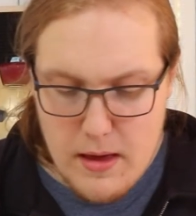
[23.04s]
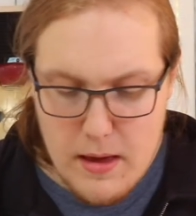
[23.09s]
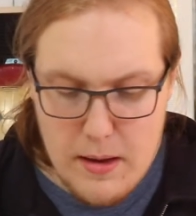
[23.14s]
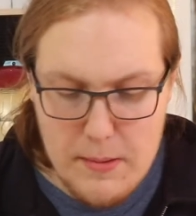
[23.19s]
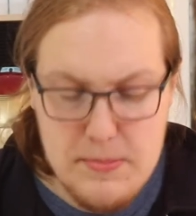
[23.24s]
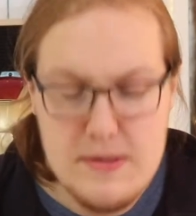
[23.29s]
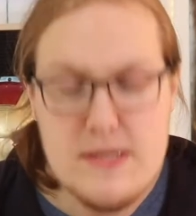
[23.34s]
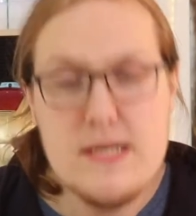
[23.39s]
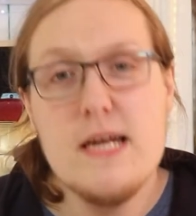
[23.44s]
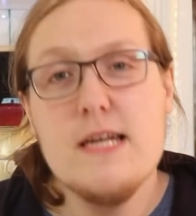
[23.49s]

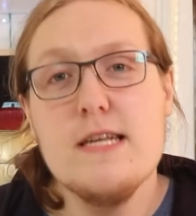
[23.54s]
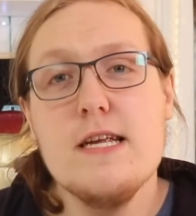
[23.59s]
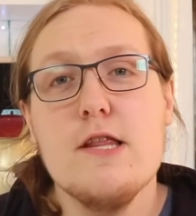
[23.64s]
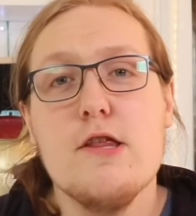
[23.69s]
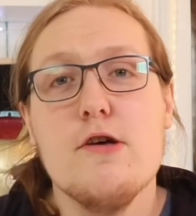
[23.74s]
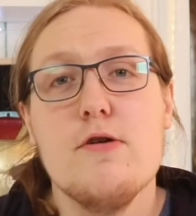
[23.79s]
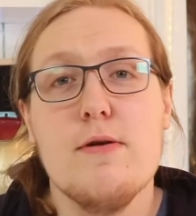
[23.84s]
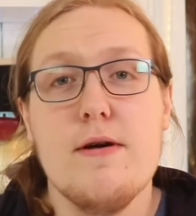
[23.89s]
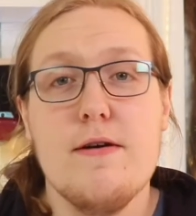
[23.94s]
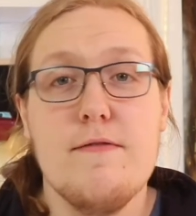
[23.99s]
Besides that
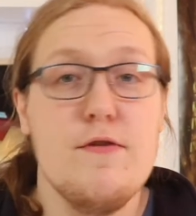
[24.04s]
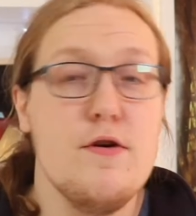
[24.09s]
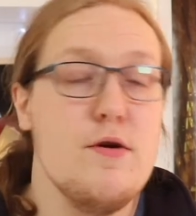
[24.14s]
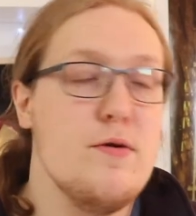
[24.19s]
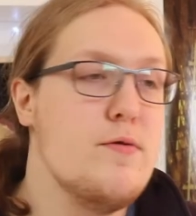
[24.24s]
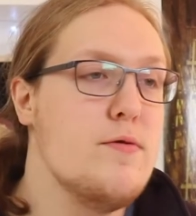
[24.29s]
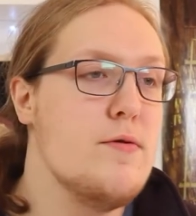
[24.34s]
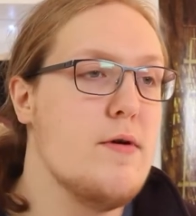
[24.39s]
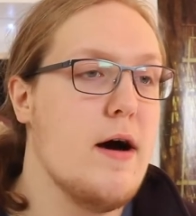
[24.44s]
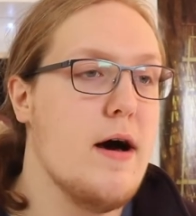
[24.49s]
though, if
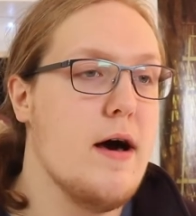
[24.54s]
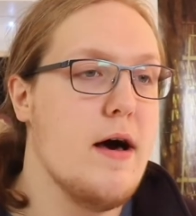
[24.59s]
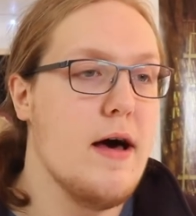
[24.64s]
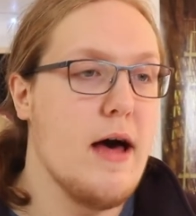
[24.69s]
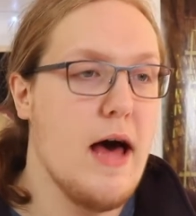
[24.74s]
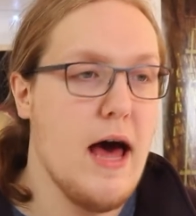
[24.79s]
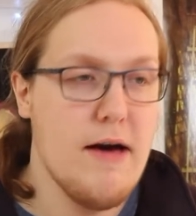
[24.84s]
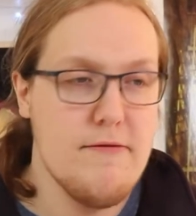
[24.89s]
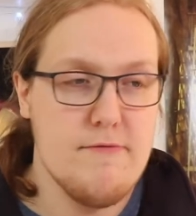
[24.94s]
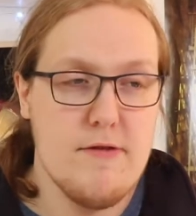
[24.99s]
you
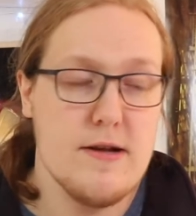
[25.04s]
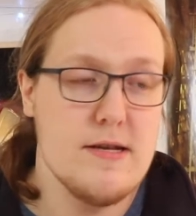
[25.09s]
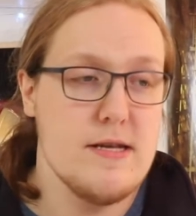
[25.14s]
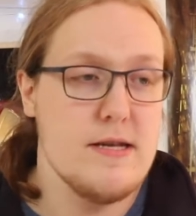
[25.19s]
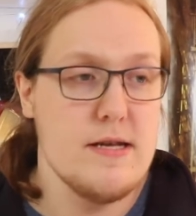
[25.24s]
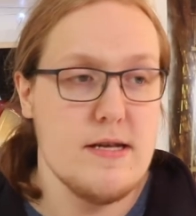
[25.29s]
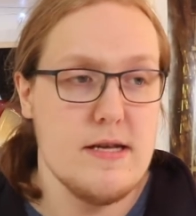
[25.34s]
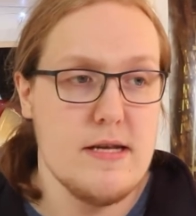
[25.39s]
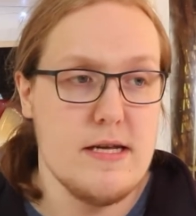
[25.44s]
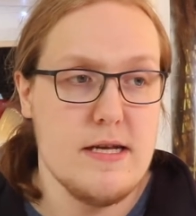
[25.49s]
have not
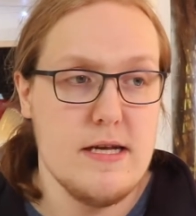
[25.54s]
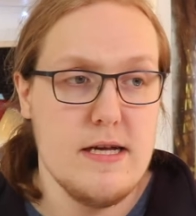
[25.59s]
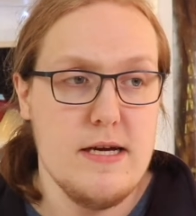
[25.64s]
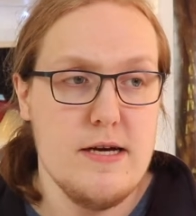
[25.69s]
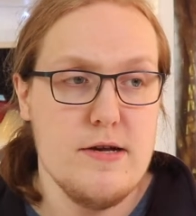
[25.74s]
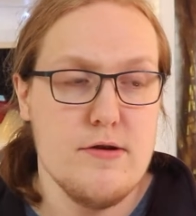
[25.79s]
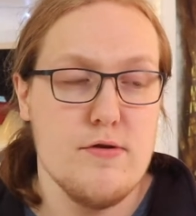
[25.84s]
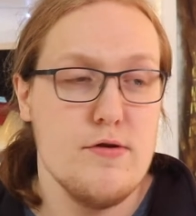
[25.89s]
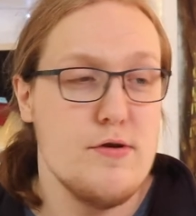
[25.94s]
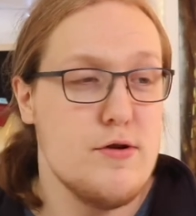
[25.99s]

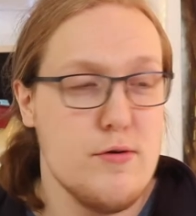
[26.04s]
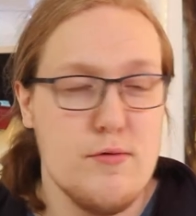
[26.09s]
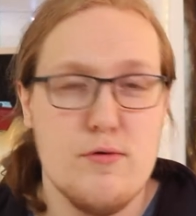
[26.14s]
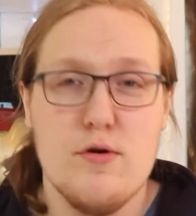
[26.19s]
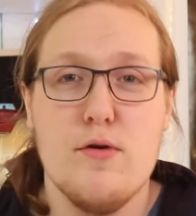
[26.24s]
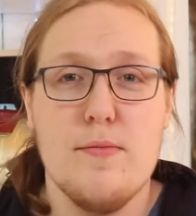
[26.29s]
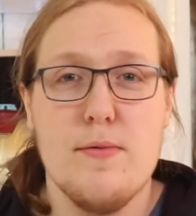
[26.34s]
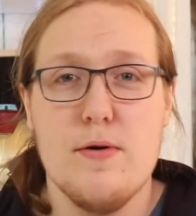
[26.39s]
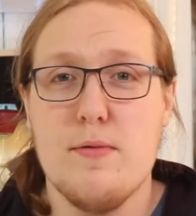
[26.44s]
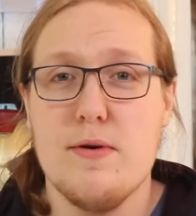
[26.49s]
seen or don't
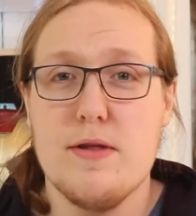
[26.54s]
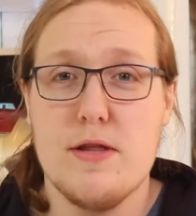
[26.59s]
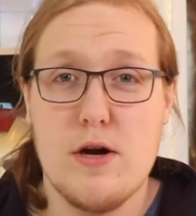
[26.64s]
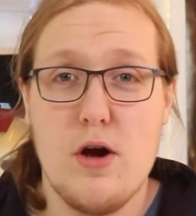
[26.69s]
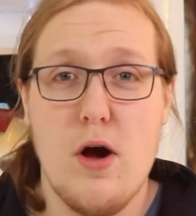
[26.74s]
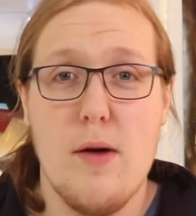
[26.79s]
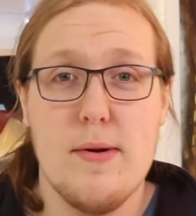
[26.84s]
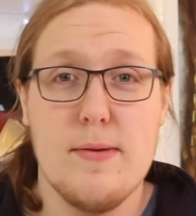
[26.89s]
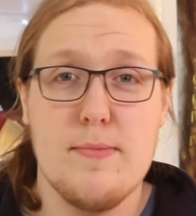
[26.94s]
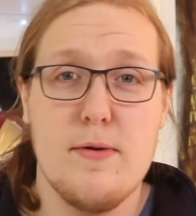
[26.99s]
know about what the
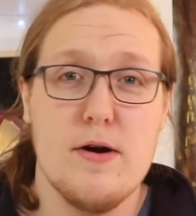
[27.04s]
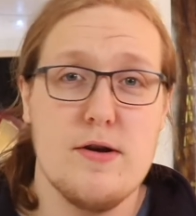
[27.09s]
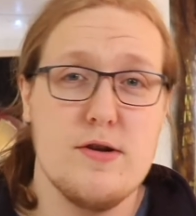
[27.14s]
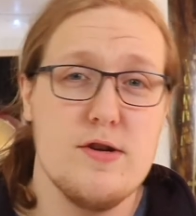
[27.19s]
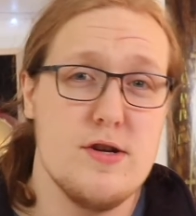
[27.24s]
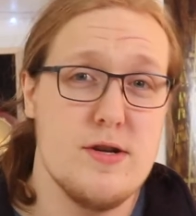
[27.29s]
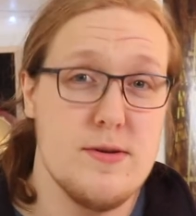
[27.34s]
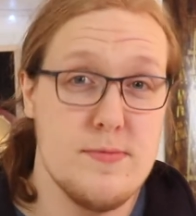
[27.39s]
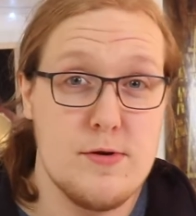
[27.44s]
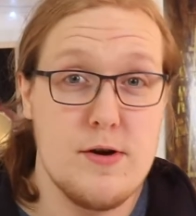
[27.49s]
comic box or
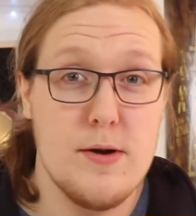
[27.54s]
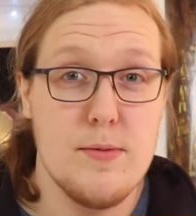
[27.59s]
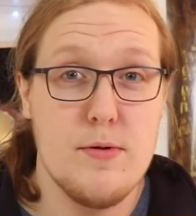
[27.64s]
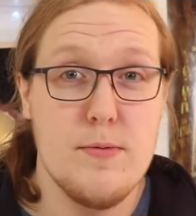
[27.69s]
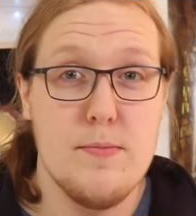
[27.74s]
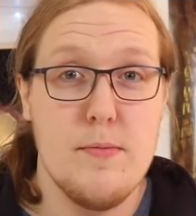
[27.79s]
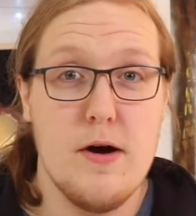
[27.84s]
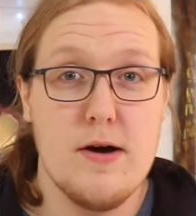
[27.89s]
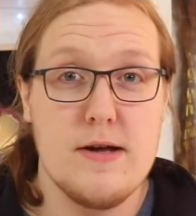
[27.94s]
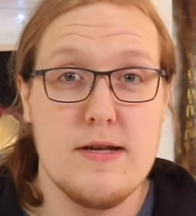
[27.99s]

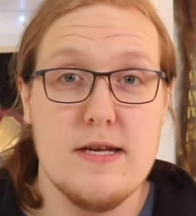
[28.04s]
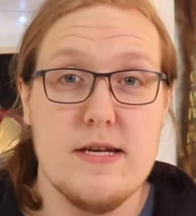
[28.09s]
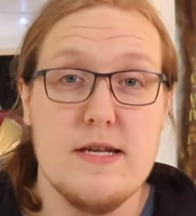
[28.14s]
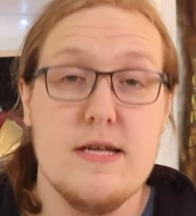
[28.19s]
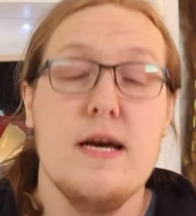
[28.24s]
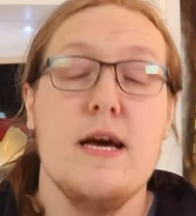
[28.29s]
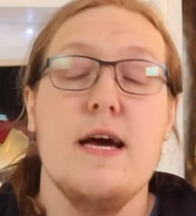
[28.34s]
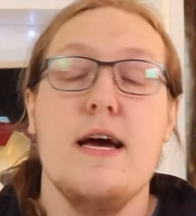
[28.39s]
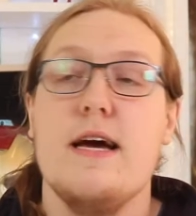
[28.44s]
subscription box is,